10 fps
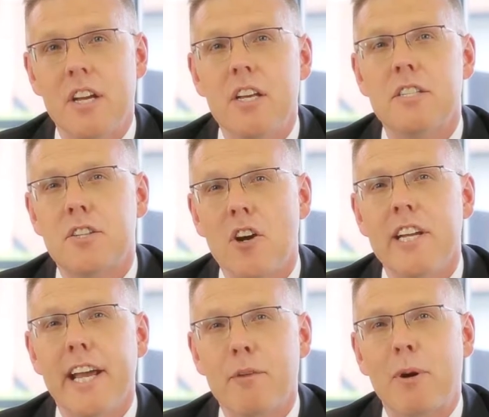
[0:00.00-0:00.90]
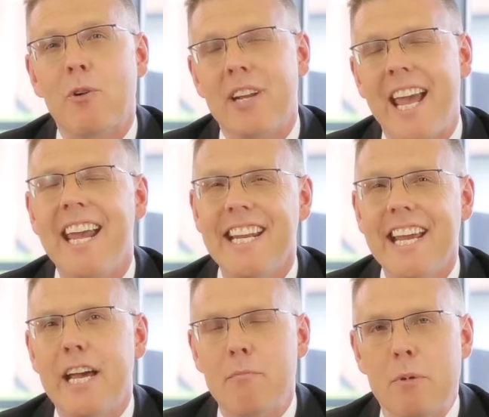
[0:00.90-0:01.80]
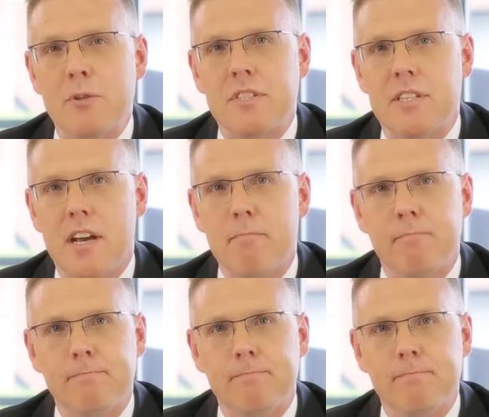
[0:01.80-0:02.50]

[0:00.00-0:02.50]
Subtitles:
starting at about 8 a.m. most of the time.